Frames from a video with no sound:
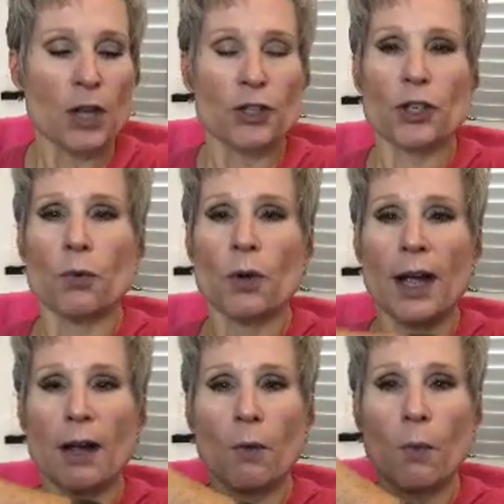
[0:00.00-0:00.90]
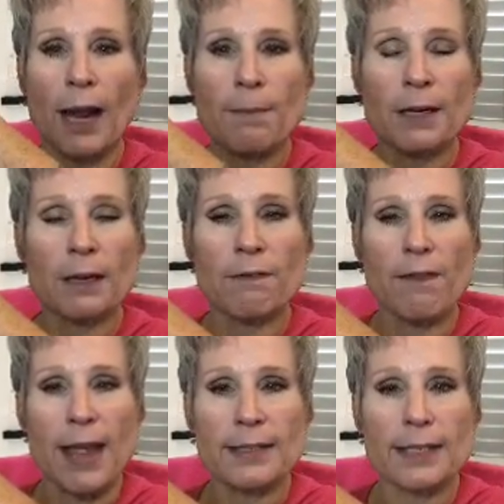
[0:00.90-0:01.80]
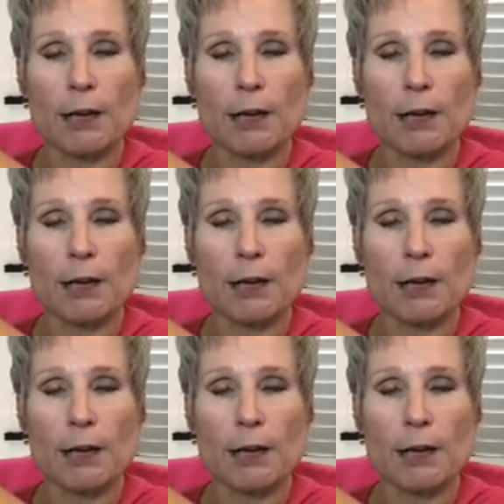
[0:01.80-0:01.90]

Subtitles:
So when I'm at an event,